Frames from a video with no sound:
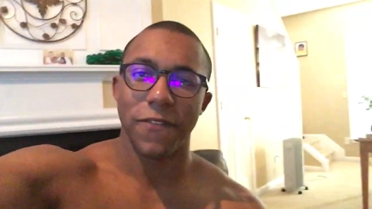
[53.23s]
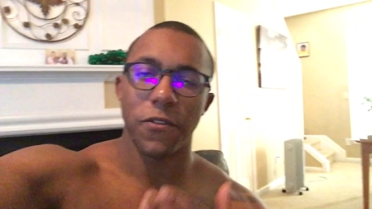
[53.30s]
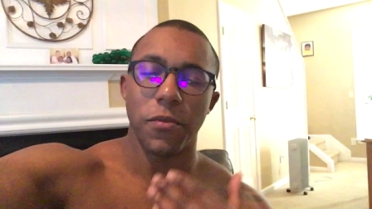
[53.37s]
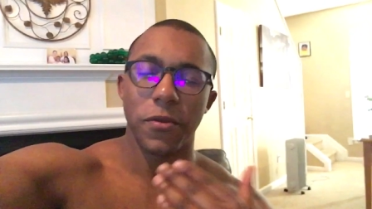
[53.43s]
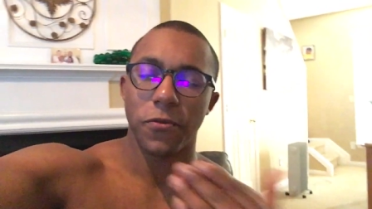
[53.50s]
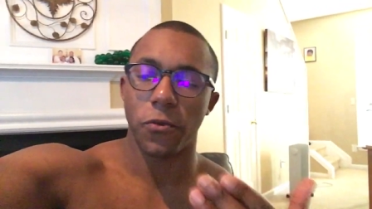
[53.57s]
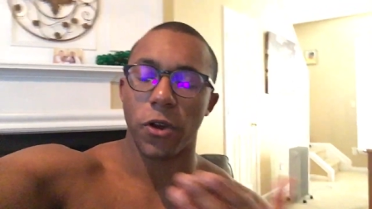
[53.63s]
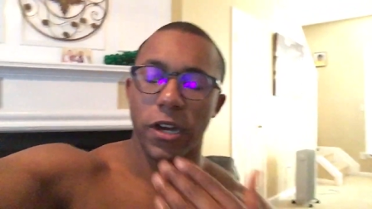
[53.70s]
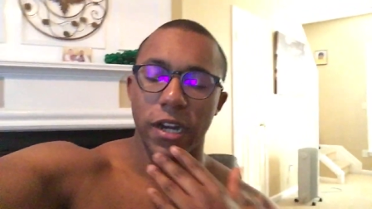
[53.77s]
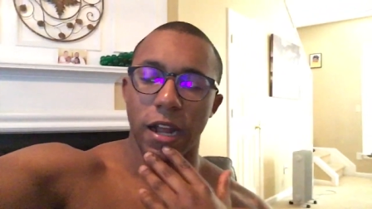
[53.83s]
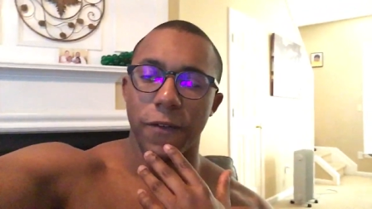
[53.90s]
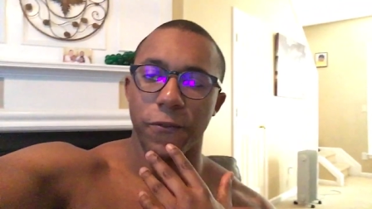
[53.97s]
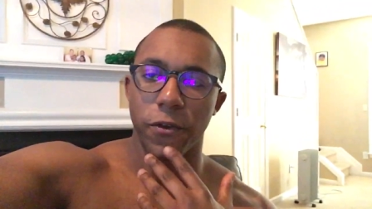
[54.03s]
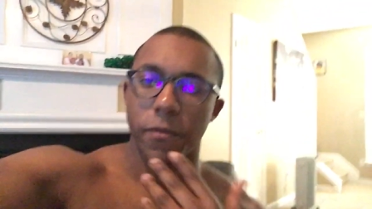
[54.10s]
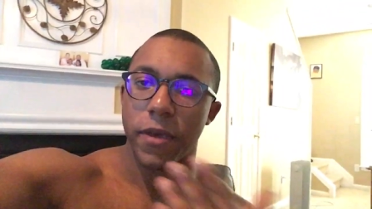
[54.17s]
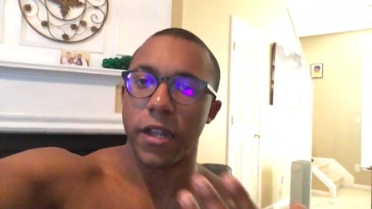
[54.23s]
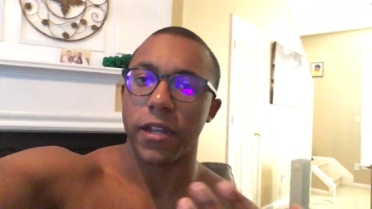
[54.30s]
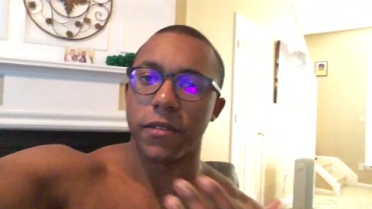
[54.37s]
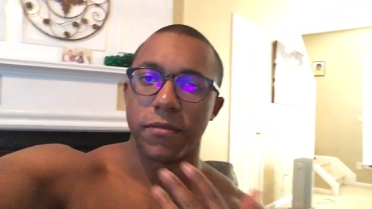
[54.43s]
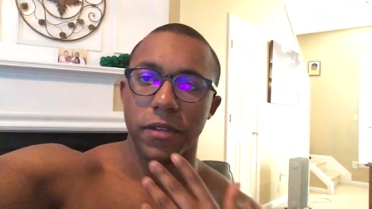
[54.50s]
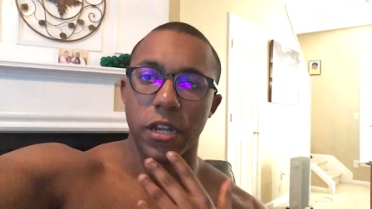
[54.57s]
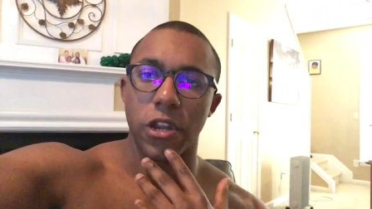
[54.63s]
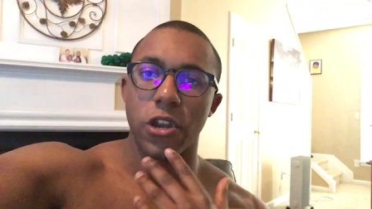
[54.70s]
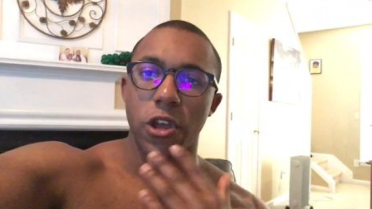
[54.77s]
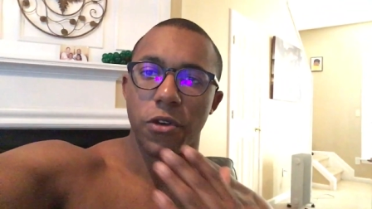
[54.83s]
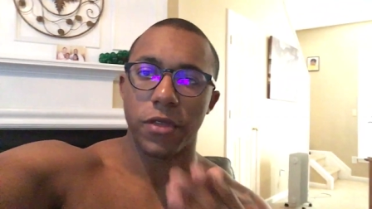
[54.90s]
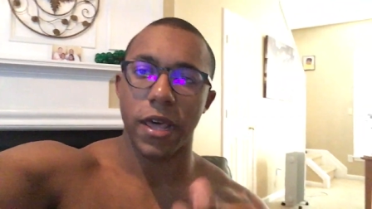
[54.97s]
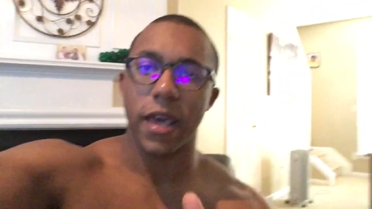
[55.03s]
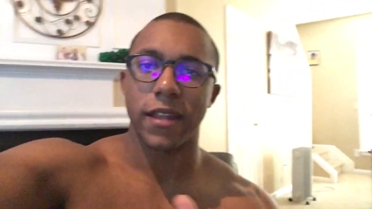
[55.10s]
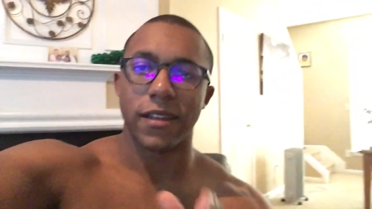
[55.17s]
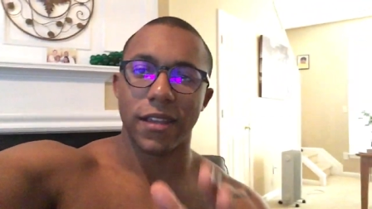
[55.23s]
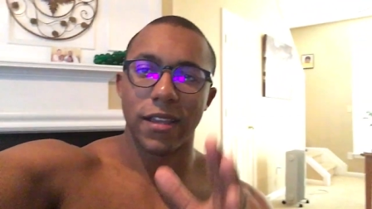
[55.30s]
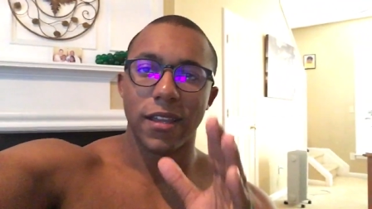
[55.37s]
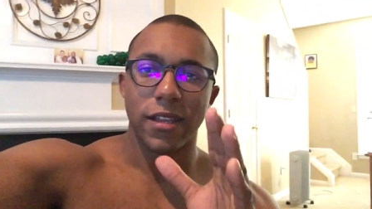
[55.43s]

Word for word: If you've been working out for a minute, you know that,